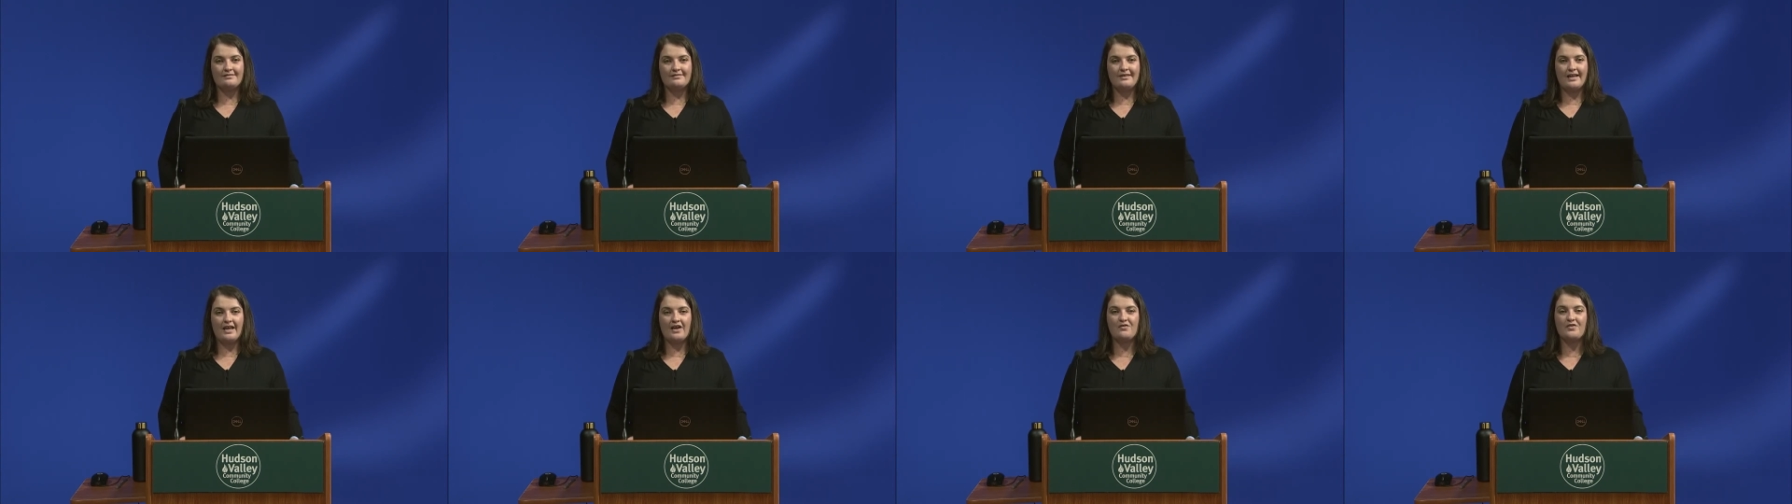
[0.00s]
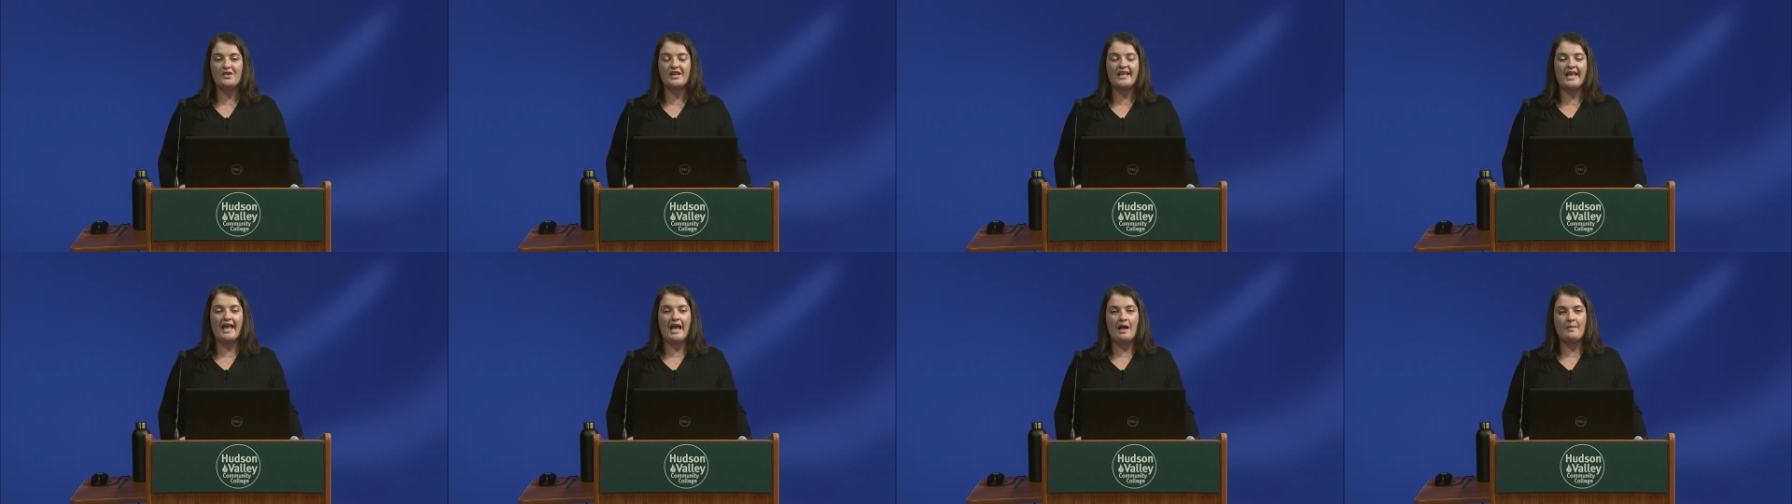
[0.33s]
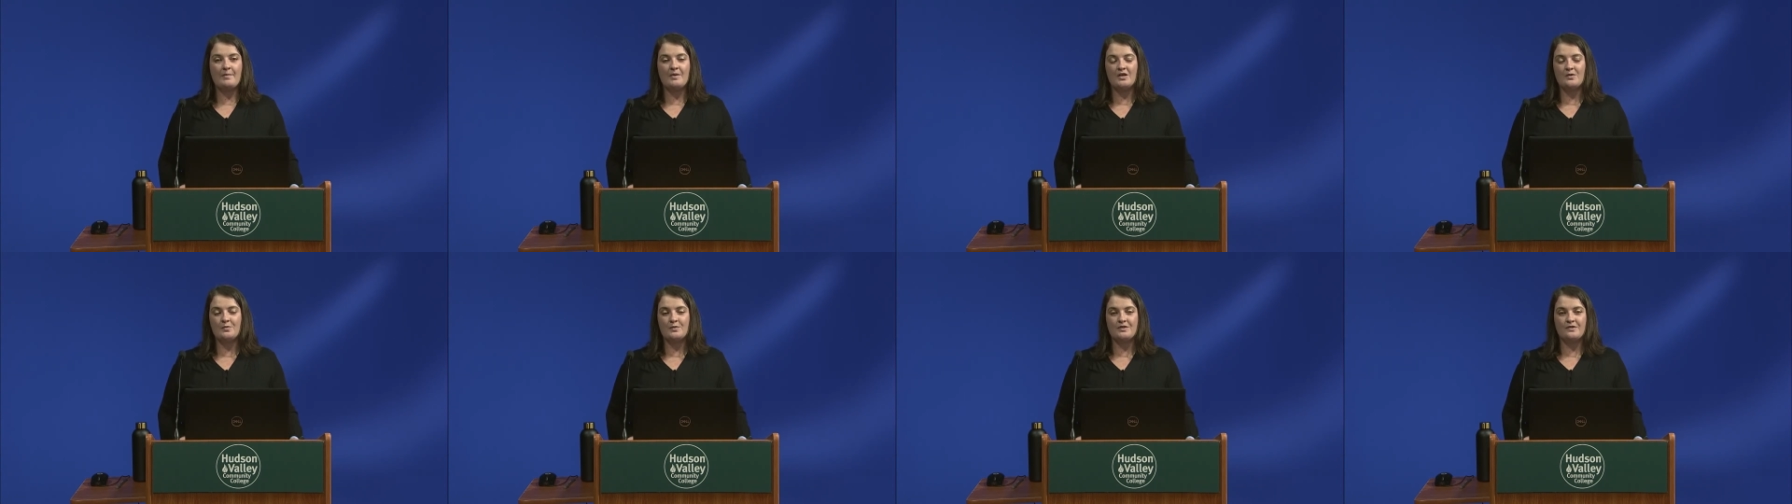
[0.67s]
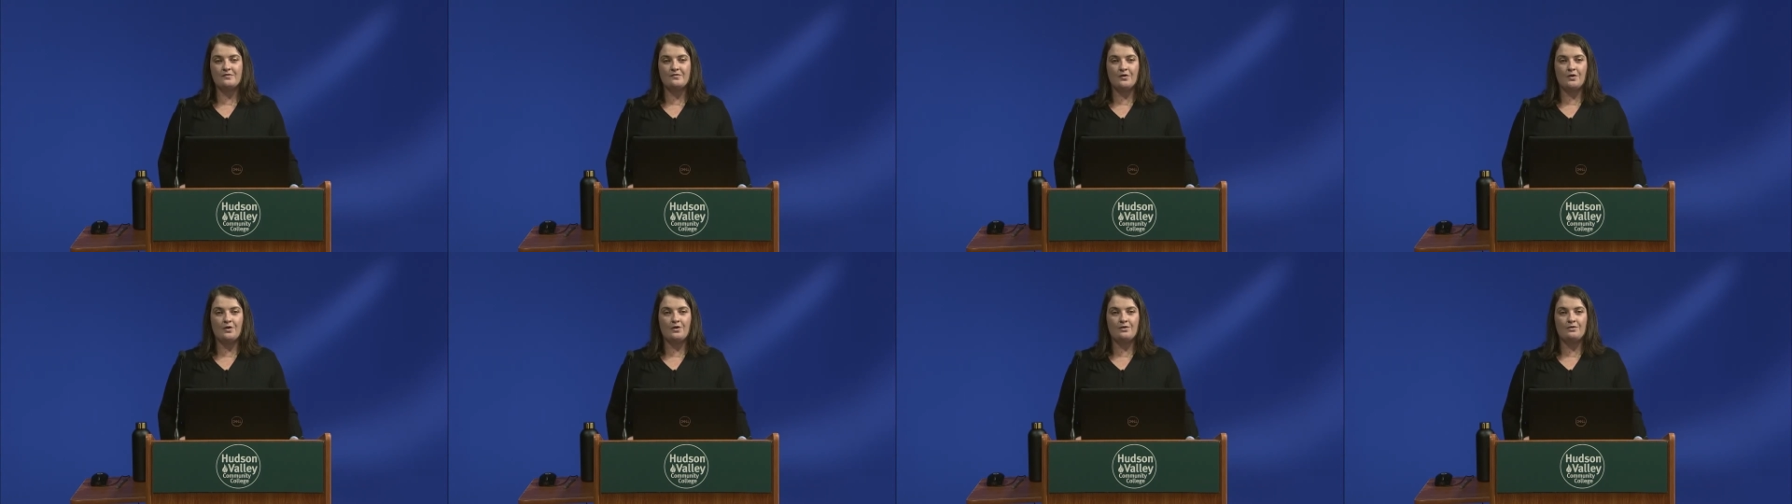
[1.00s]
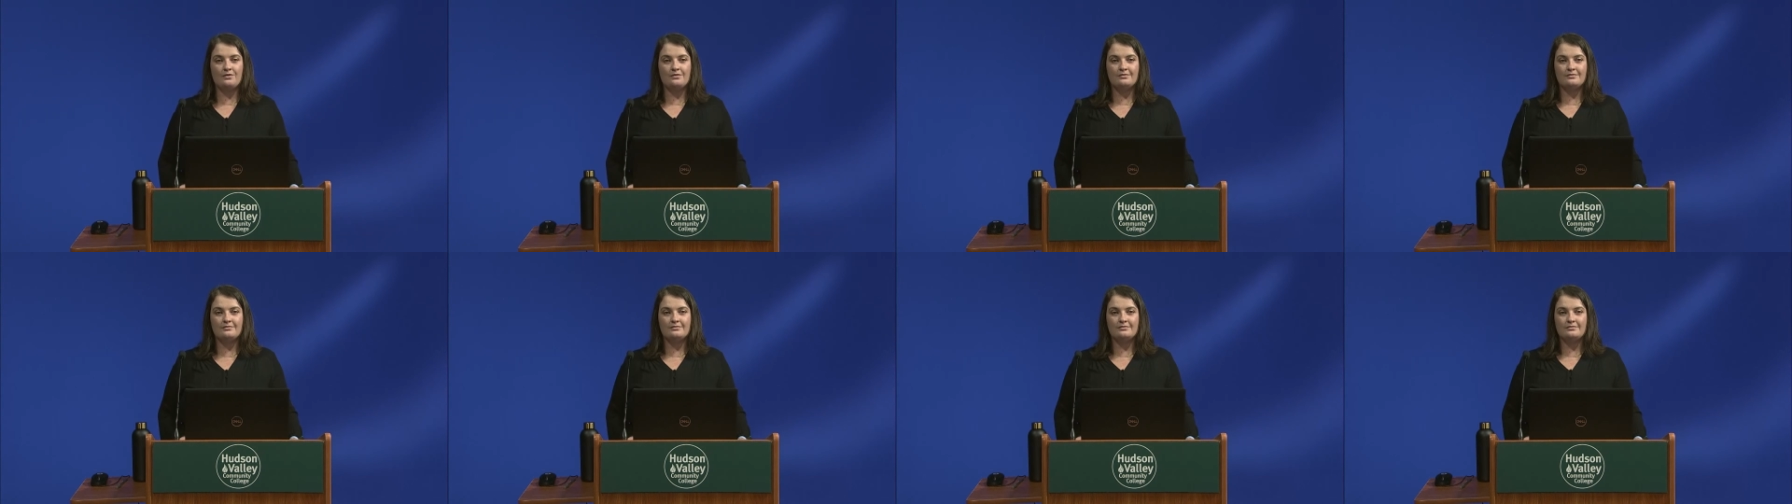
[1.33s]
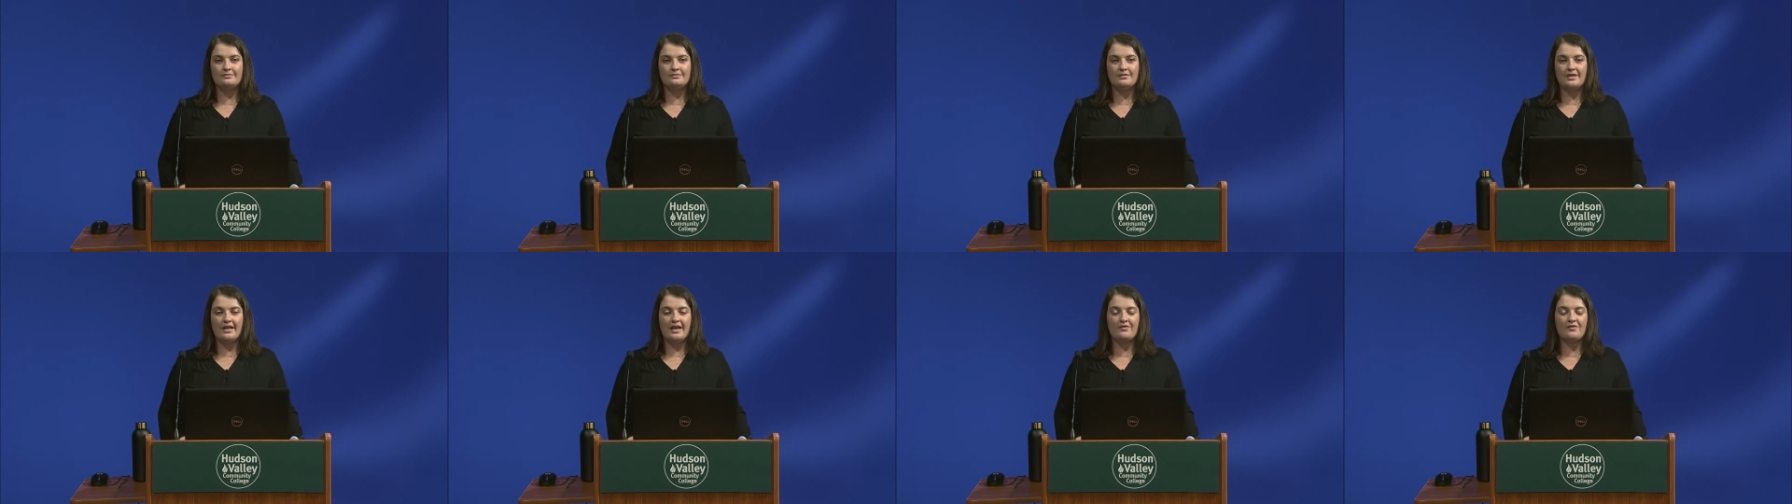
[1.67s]
Every cabinet was full,
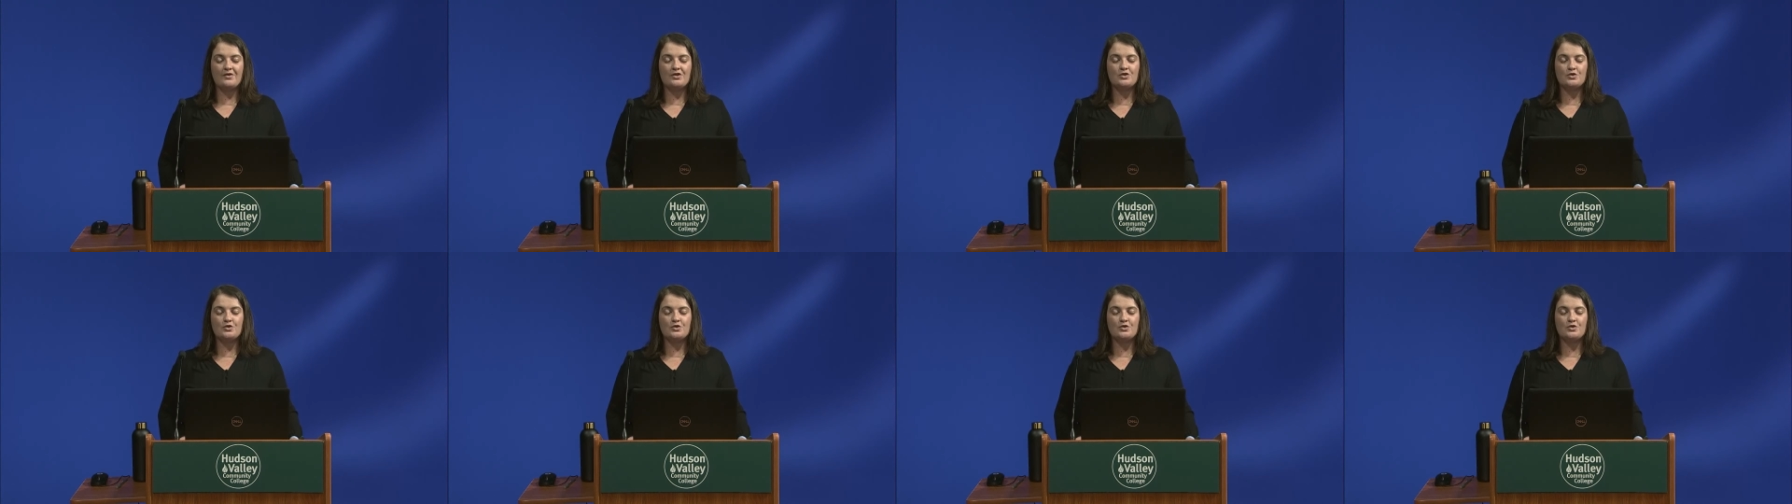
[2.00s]
every